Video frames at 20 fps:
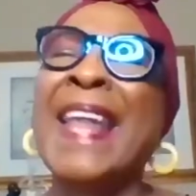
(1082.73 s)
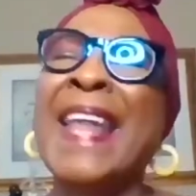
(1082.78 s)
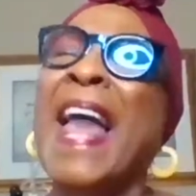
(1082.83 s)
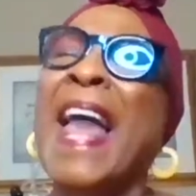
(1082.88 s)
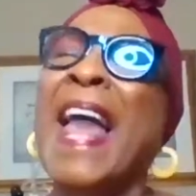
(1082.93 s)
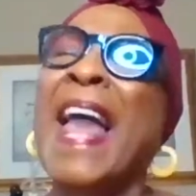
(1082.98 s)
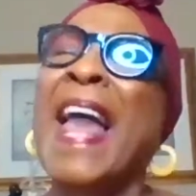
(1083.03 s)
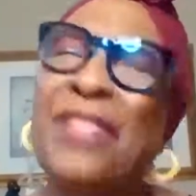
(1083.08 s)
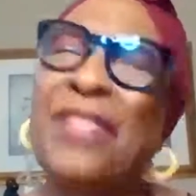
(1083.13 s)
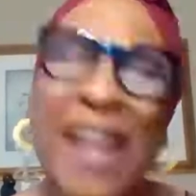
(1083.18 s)
And
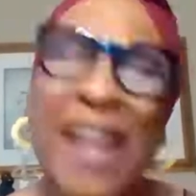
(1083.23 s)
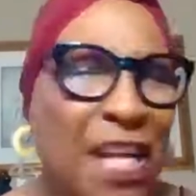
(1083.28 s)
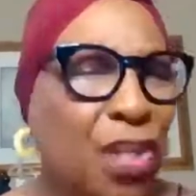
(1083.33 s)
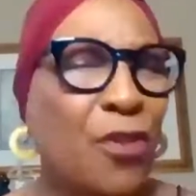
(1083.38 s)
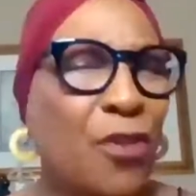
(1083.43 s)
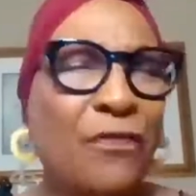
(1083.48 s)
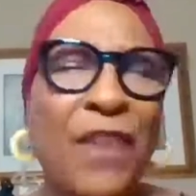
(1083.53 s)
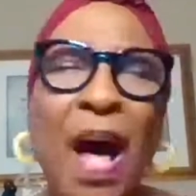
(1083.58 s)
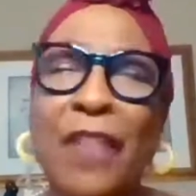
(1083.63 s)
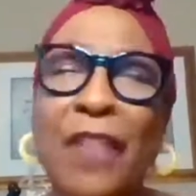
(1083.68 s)
I thank
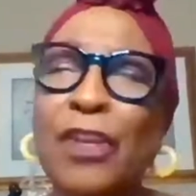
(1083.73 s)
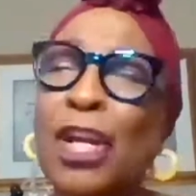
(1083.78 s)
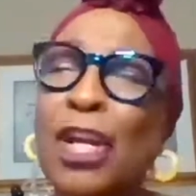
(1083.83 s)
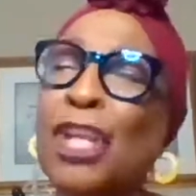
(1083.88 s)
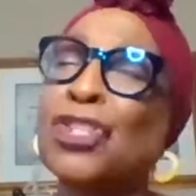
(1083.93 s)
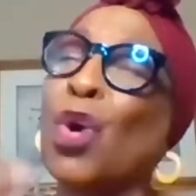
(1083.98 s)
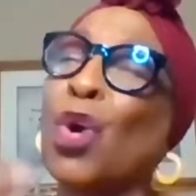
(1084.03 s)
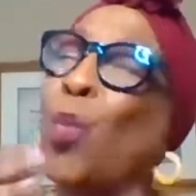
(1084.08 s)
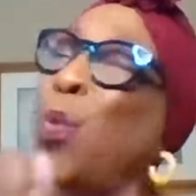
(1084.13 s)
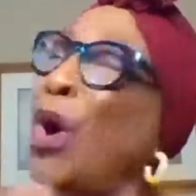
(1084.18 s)
you, Father,
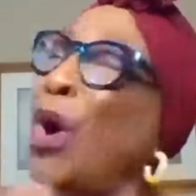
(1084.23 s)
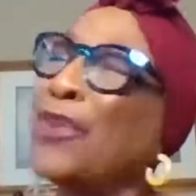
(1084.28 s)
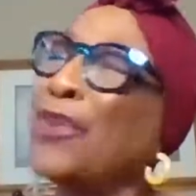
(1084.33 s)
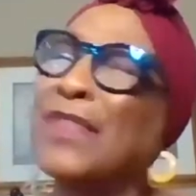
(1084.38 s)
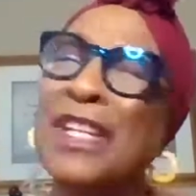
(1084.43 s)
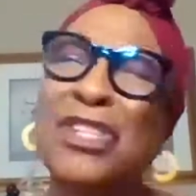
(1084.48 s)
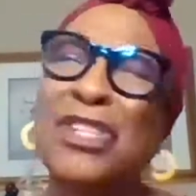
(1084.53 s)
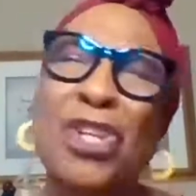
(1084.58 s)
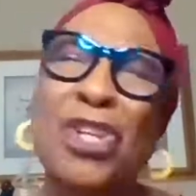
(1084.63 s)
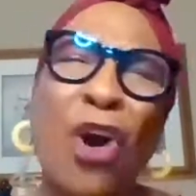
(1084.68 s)
in your
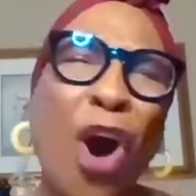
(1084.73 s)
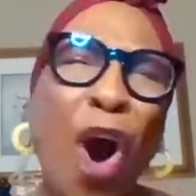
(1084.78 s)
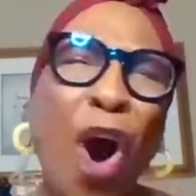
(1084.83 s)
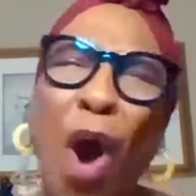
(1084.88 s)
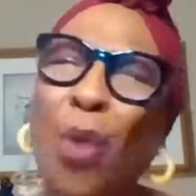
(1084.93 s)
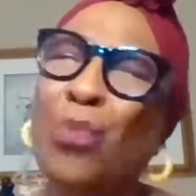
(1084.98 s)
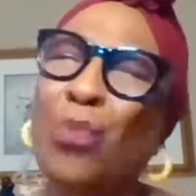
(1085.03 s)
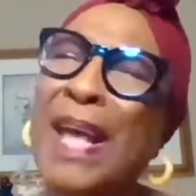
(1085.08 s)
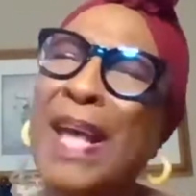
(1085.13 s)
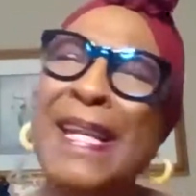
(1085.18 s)
word that you
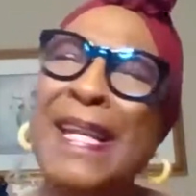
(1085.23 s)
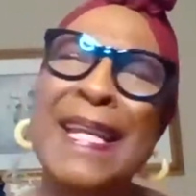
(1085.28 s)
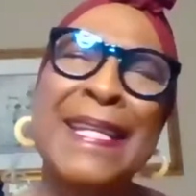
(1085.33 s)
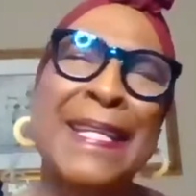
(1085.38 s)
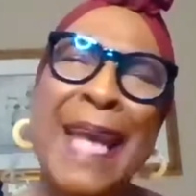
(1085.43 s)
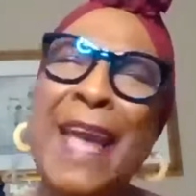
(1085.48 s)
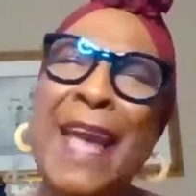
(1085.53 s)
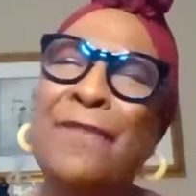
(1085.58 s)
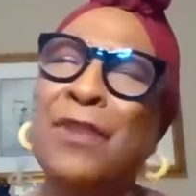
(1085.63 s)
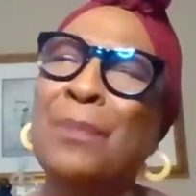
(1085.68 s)
already
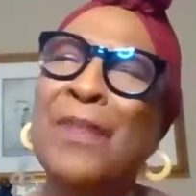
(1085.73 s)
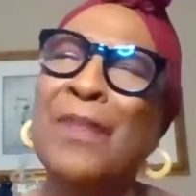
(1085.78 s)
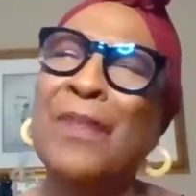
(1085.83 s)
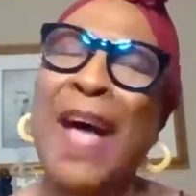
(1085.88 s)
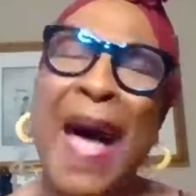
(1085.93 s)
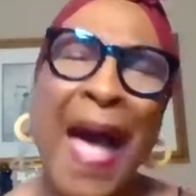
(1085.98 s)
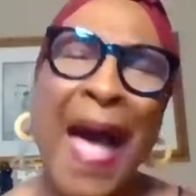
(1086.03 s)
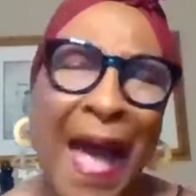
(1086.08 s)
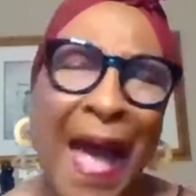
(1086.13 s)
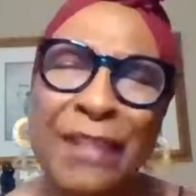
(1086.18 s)
gave them
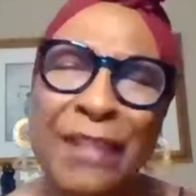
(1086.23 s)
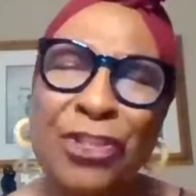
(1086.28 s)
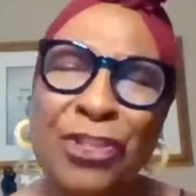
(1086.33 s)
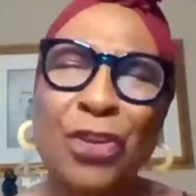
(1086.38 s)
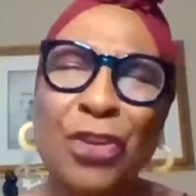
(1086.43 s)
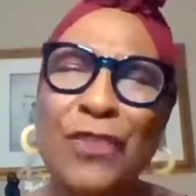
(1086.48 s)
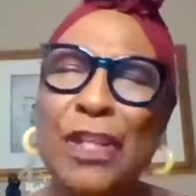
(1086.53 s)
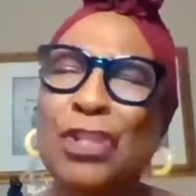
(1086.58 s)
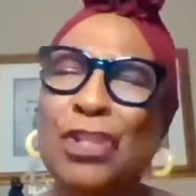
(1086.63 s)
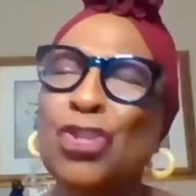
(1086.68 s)
the
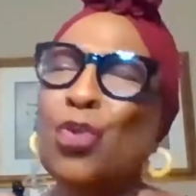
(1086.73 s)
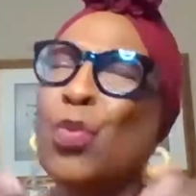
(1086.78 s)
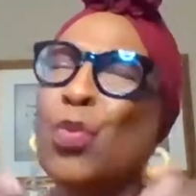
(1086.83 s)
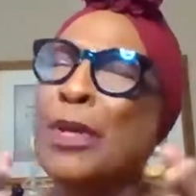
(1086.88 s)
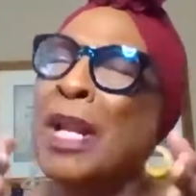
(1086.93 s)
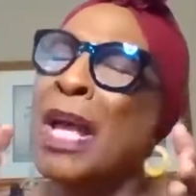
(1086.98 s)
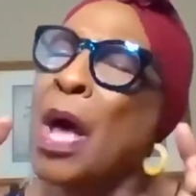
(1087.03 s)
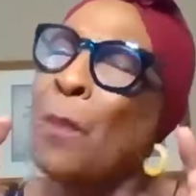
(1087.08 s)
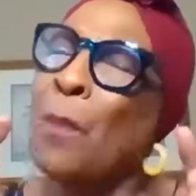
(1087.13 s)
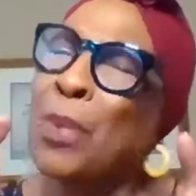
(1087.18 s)
answer, that you
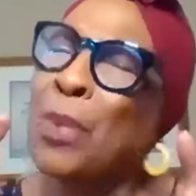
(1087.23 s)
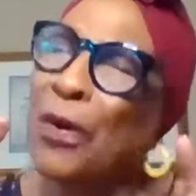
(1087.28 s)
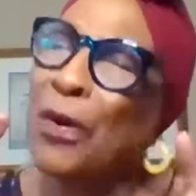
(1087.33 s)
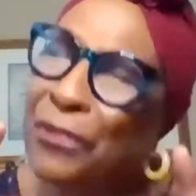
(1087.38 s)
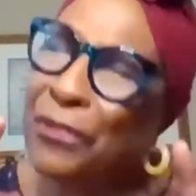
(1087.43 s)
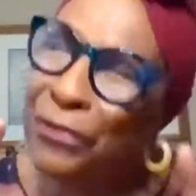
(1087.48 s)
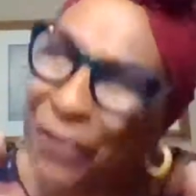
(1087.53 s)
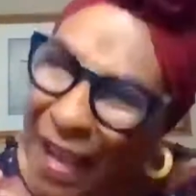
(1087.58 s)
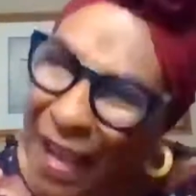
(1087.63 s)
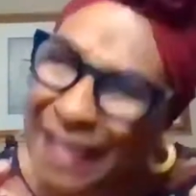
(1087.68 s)
would
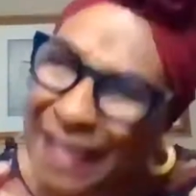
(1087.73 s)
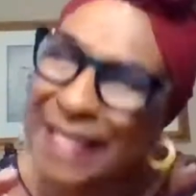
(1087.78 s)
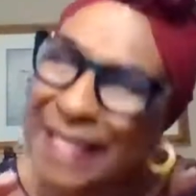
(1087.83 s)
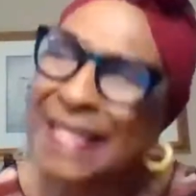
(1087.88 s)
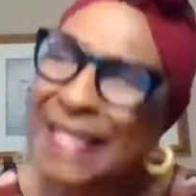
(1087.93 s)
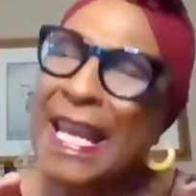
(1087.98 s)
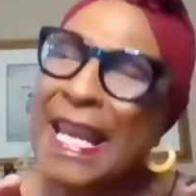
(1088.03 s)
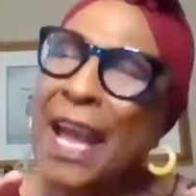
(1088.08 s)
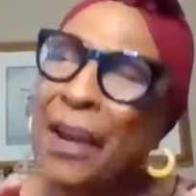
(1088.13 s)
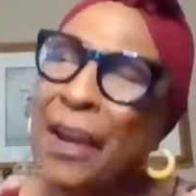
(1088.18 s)

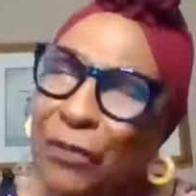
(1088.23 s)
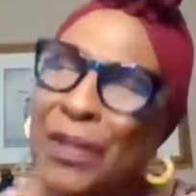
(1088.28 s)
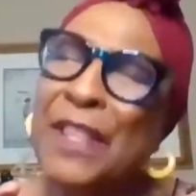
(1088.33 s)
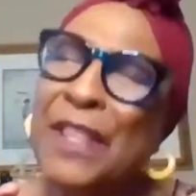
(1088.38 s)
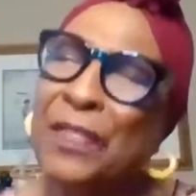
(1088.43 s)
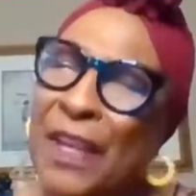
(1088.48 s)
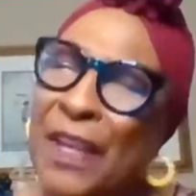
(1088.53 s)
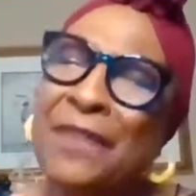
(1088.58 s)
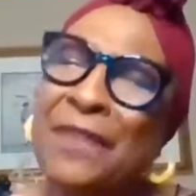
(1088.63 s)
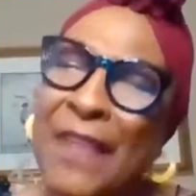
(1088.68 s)
perfect
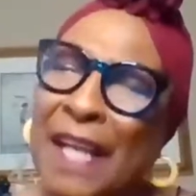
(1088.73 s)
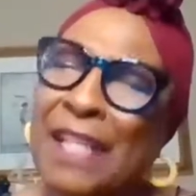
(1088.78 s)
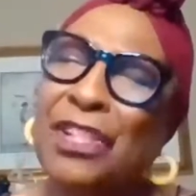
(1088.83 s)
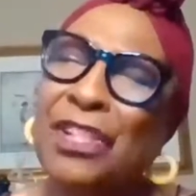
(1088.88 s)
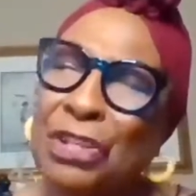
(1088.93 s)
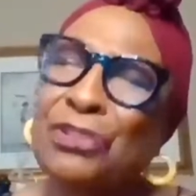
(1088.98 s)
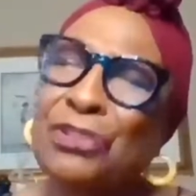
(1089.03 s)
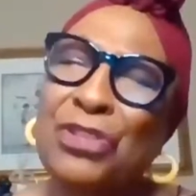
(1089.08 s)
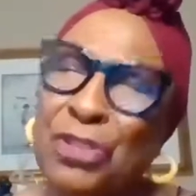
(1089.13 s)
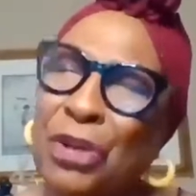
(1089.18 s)
everything
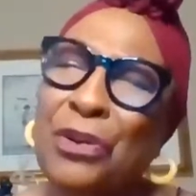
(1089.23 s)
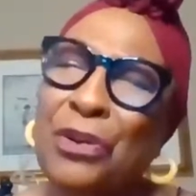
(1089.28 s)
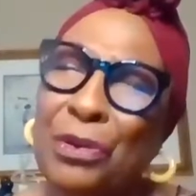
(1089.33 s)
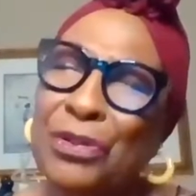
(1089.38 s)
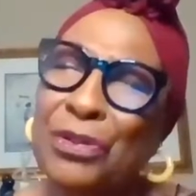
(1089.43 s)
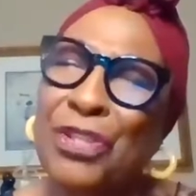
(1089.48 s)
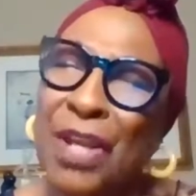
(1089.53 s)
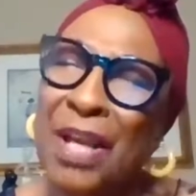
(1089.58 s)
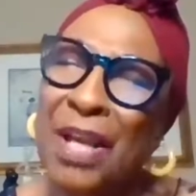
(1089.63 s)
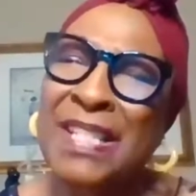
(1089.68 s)
that
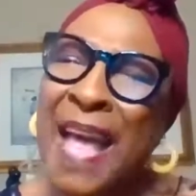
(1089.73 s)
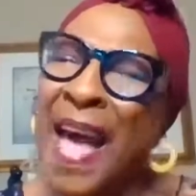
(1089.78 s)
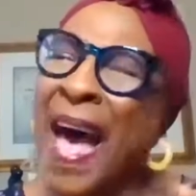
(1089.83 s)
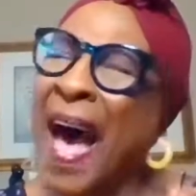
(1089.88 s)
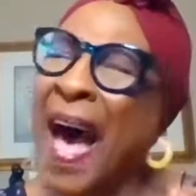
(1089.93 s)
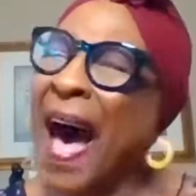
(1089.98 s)
concerns us.